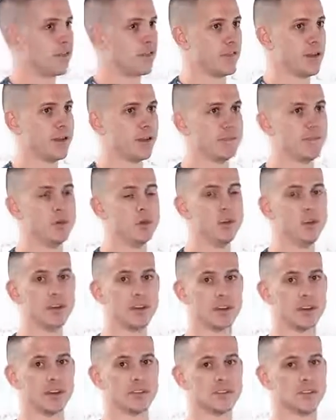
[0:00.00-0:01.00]

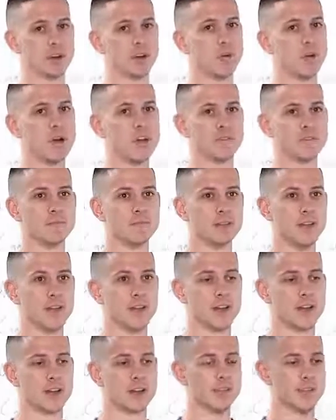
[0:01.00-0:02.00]
therapeutic, and it's like a way for me
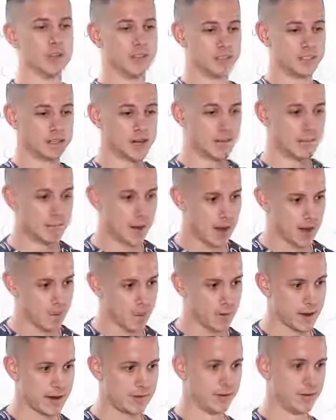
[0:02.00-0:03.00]
to kind of like dump out
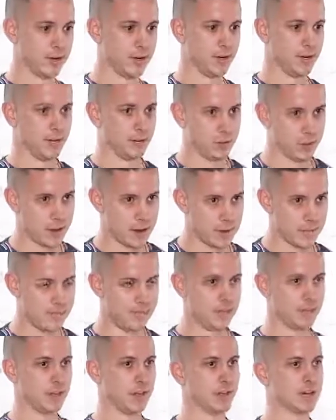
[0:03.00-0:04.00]
what I've learned and what I'm
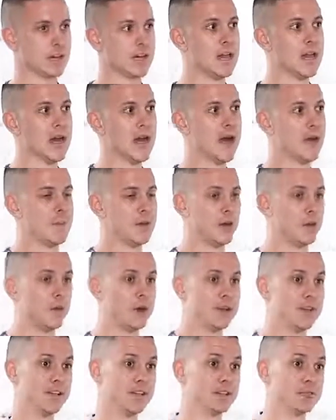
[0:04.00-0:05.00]
feeling in a
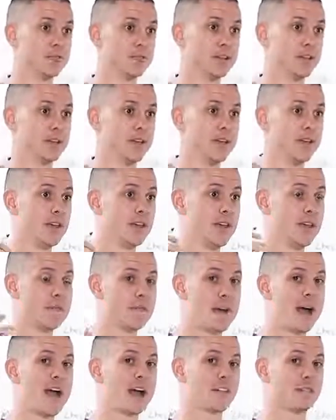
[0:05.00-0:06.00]
way that's really
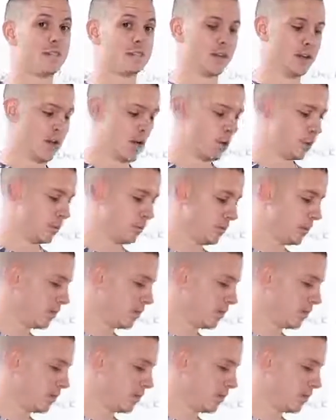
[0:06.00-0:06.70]
impactful and helping